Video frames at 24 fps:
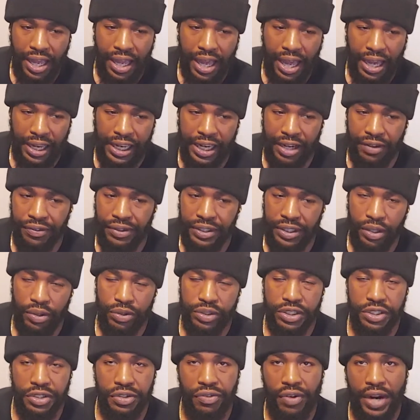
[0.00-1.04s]
I can't really go
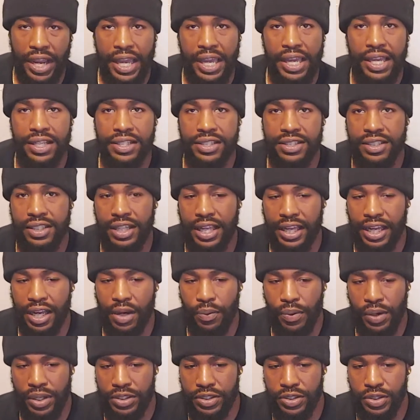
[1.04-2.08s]
to the range like I
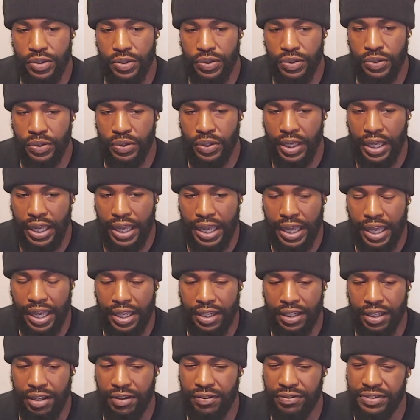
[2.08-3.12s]
want to.
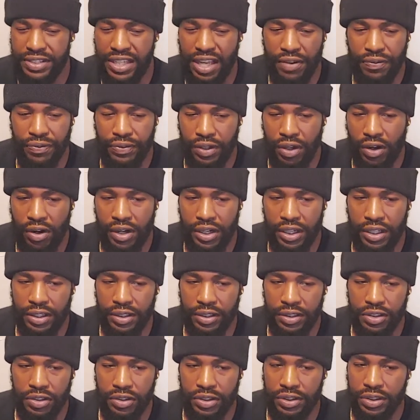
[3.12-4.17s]
And in South Florida,
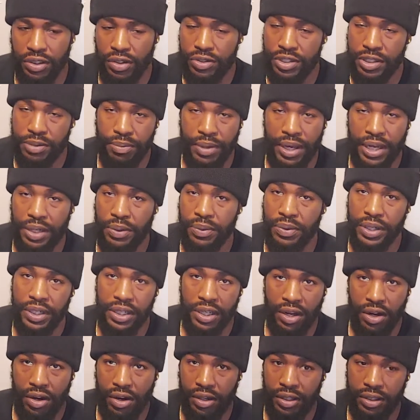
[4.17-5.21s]
you can know somebody with a
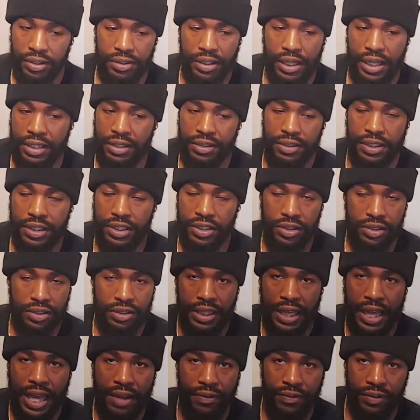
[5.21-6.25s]
yard and they
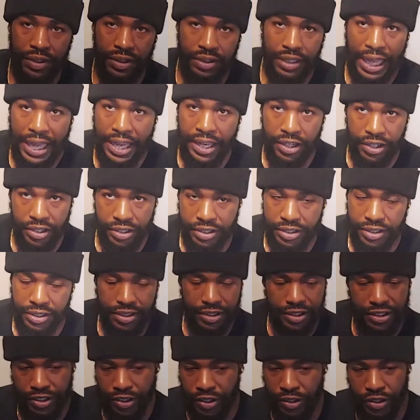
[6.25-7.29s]
have acres.
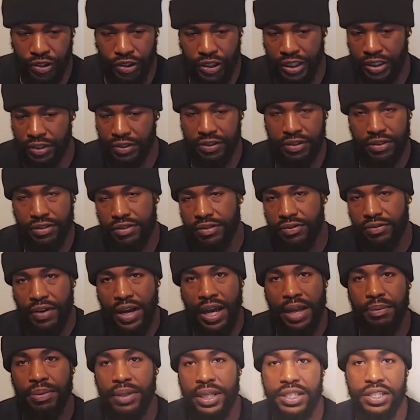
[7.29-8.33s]
So you can
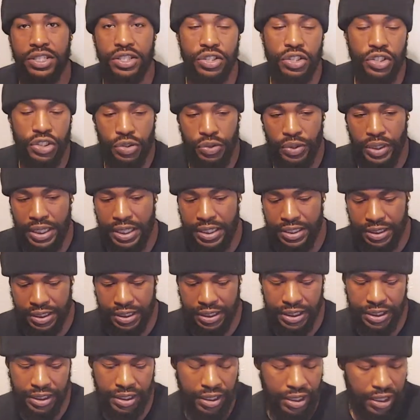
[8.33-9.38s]
find places to shoot
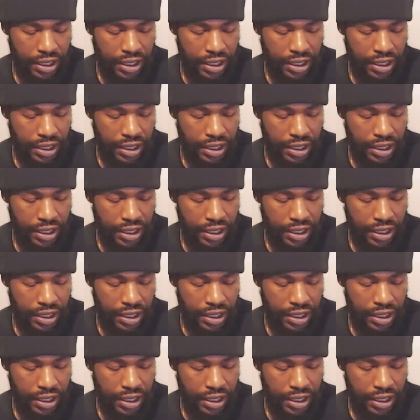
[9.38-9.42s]
easily.